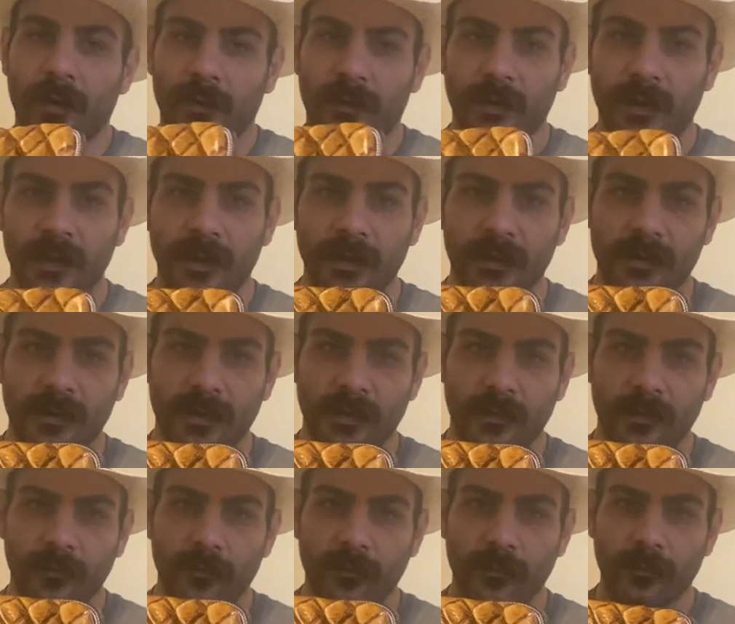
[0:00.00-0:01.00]
these
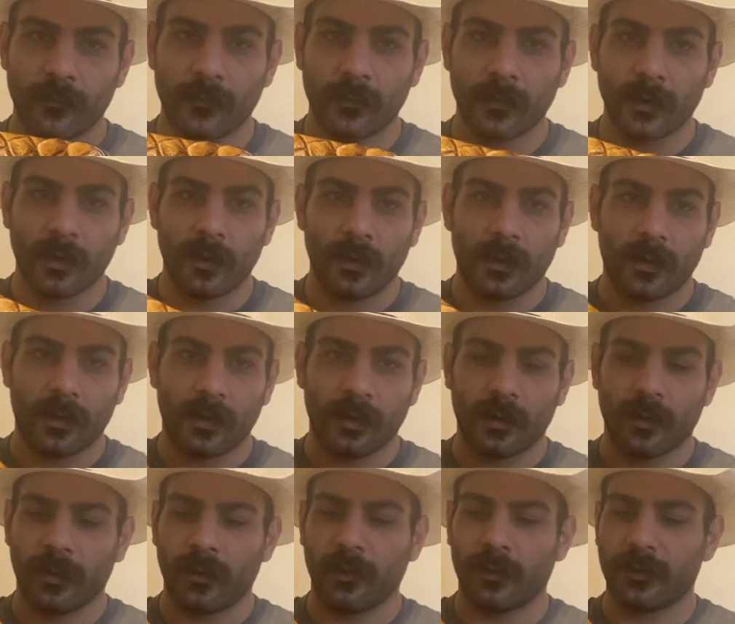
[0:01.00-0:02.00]

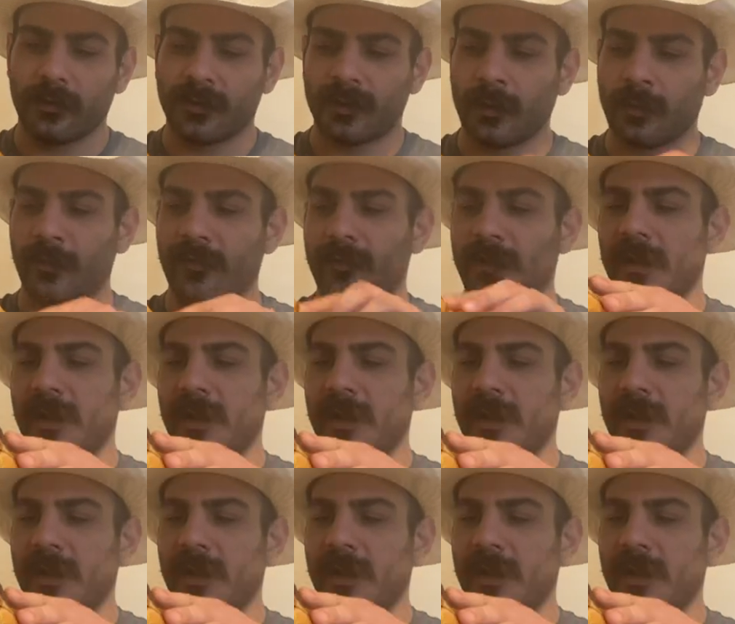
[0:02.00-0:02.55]
are some of the